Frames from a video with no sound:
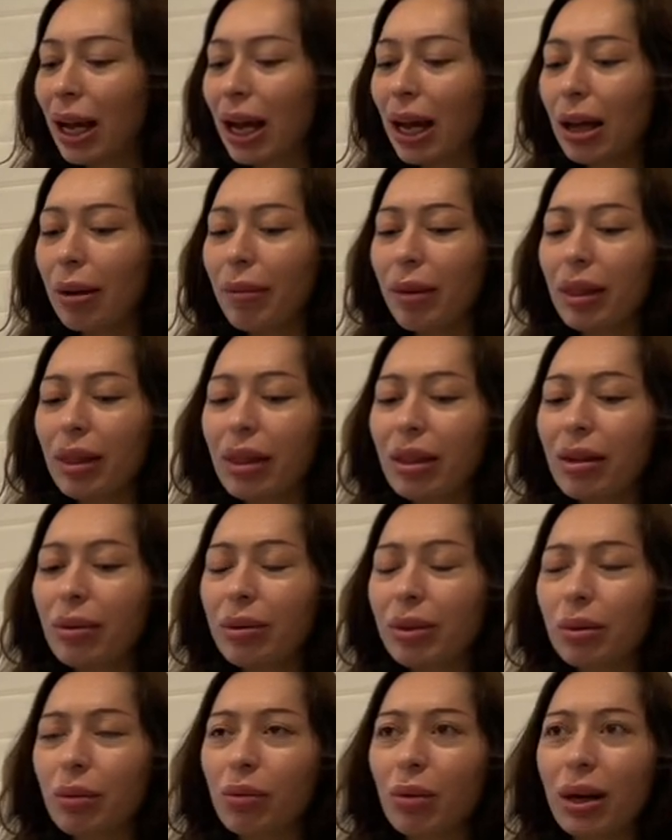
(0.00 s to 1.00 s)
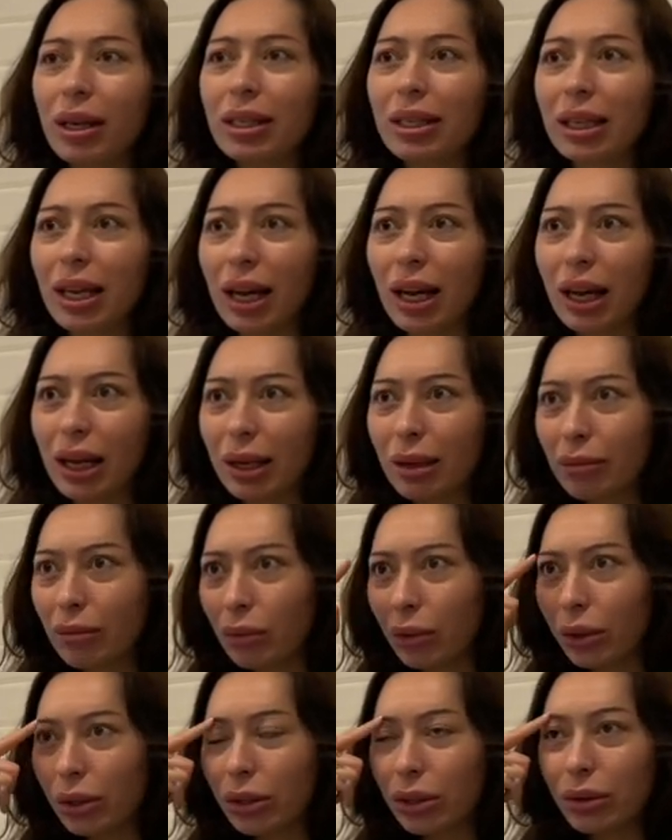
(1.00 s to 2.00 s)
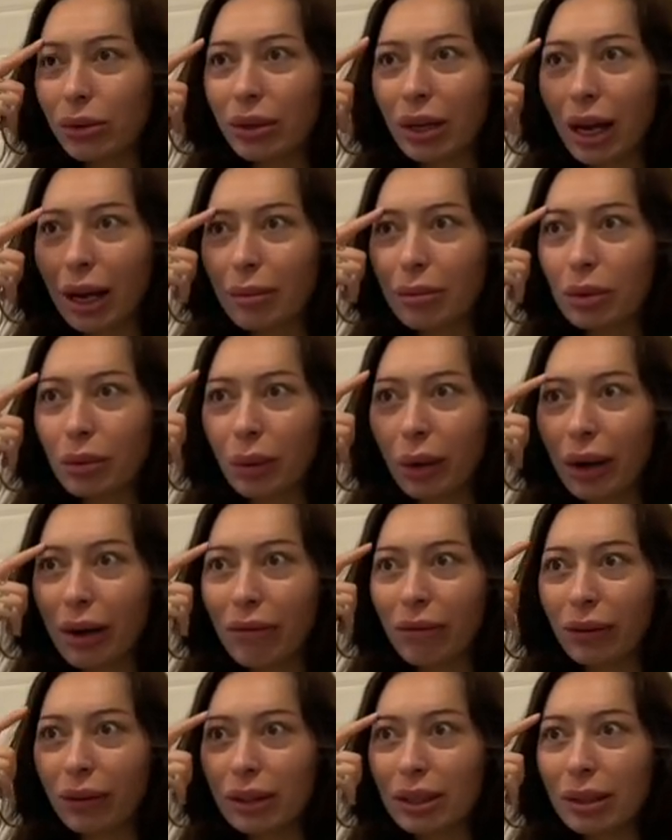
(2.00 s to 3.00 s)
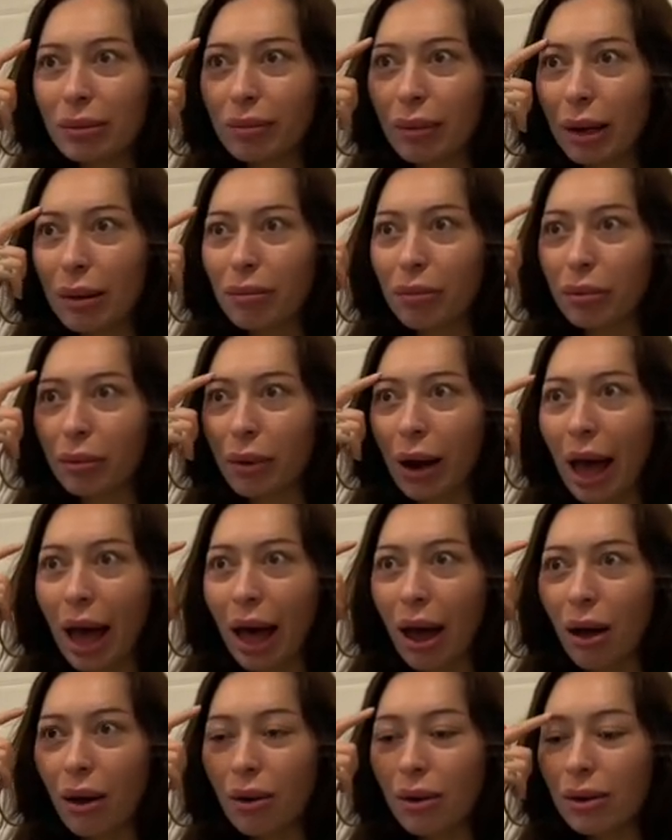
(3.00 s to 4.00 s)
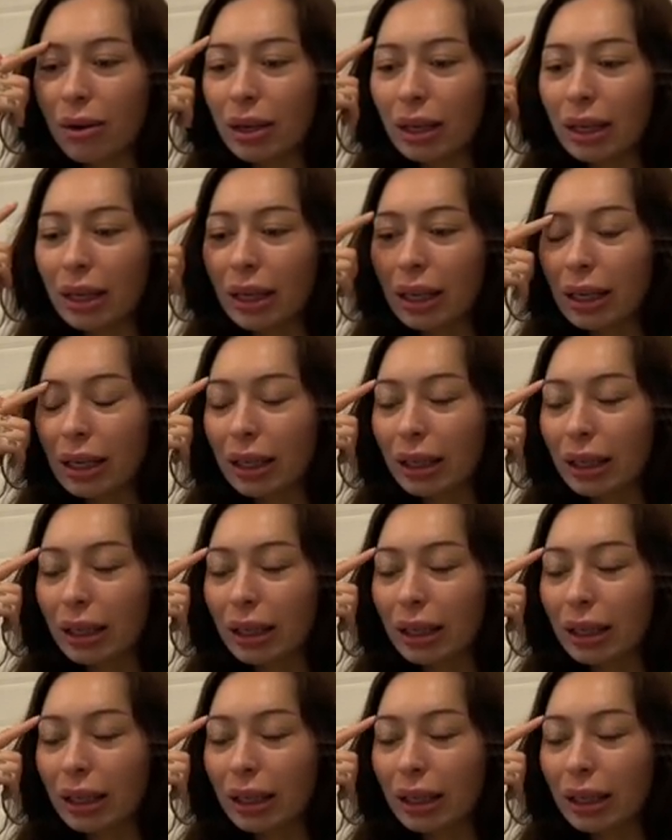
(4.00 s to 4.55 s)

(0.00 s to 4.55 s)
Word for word: um, and then there was one time or two times where I filled in my brow